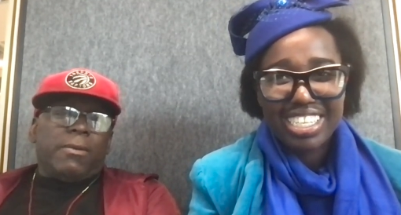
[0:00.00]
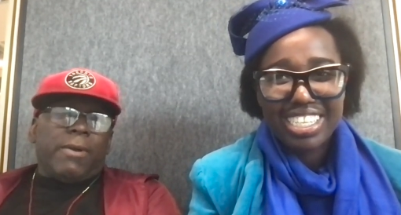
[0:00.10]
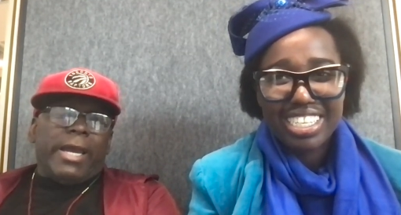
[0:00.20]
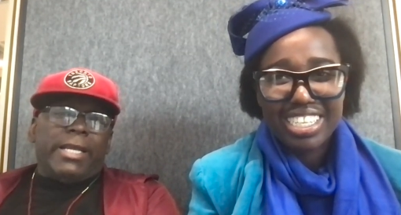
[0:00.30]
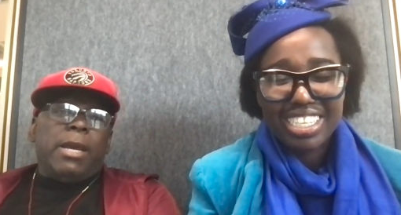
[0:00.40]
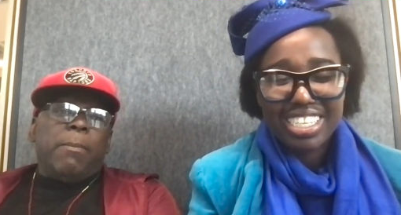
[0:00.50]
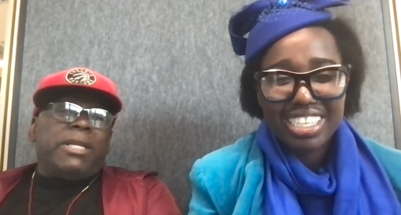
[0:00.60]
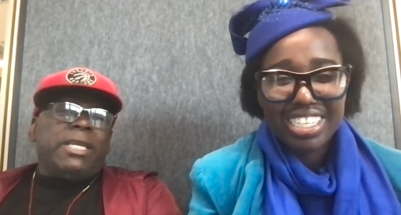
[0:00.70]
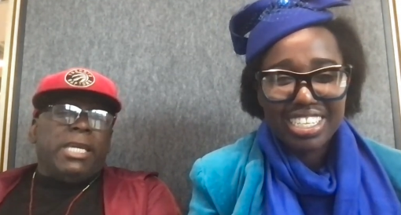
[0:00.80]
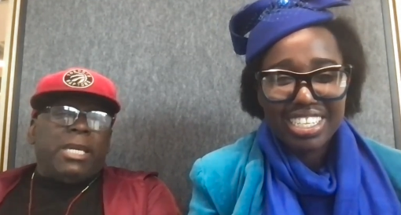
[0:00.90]
Speaker 1: right?
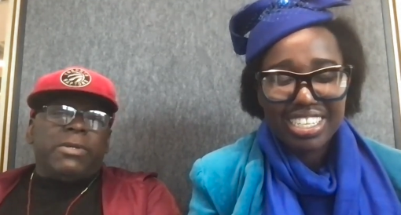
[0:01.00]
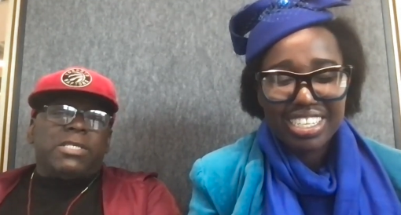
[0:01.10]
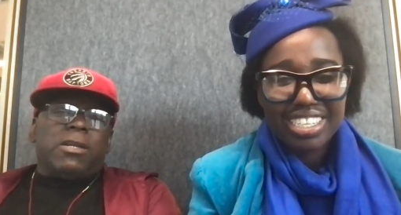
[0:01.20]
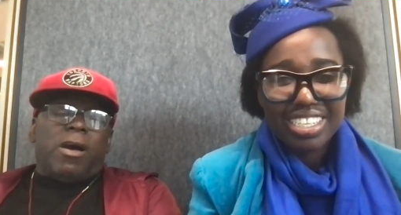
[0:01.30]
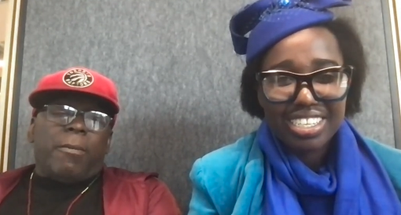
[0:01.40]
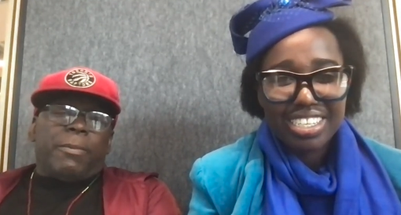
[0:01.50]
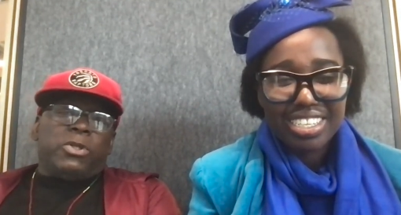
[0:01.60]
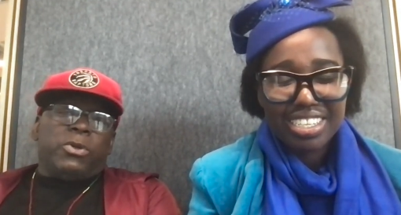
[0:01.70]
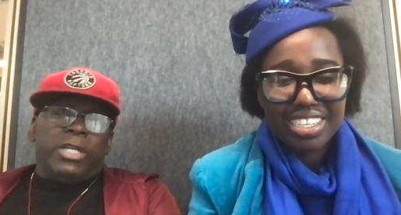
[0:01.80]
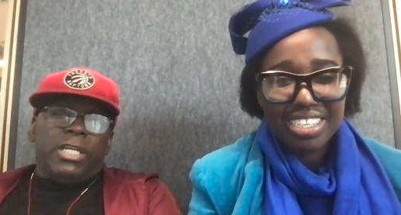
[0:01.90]
But here is an
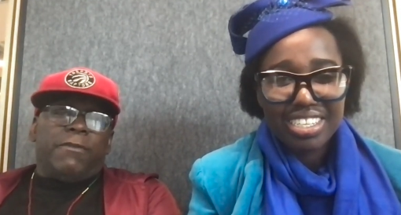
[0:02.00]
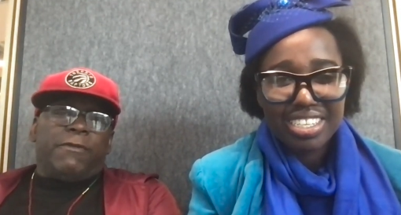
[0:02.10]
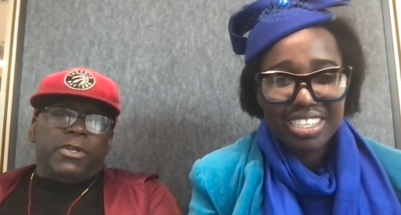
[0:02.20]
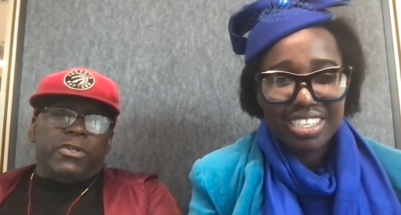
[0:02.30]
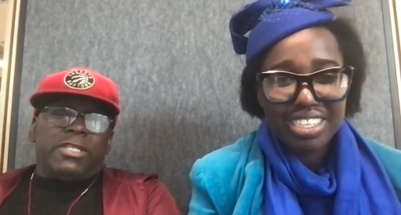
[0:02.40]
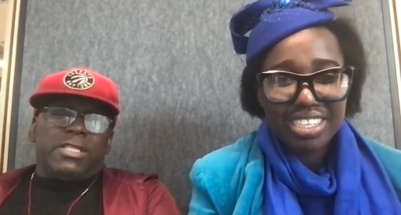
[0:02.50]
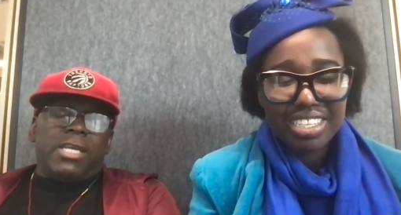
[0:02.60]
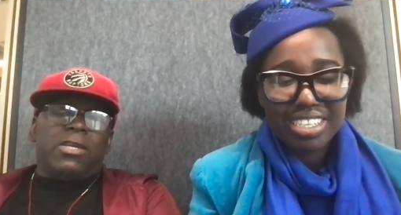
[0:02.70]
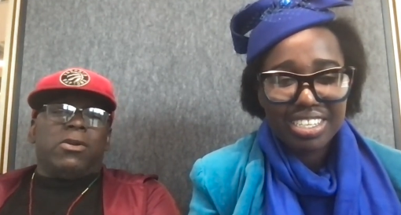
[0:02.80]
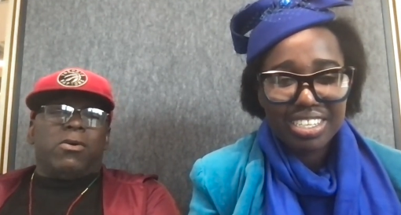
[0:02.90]
opportunity for you to
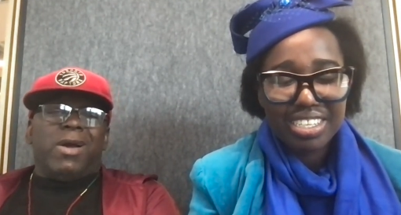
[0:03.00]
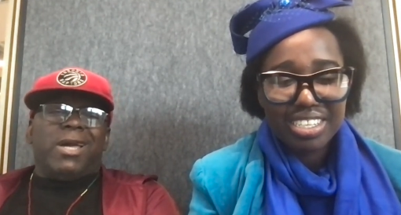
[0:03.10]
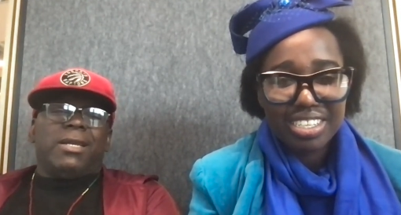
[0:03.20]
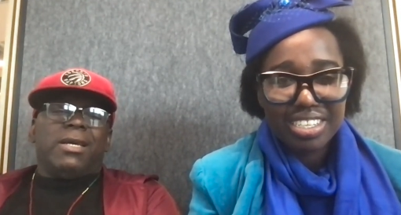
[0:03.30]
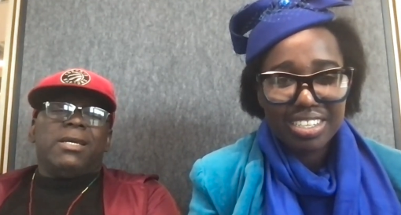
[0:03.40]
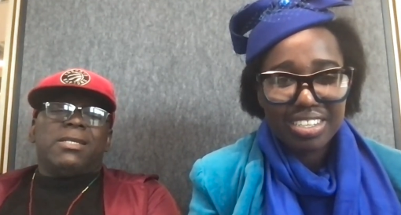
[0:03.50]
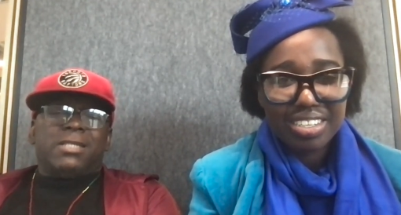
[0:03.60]
say, you know what?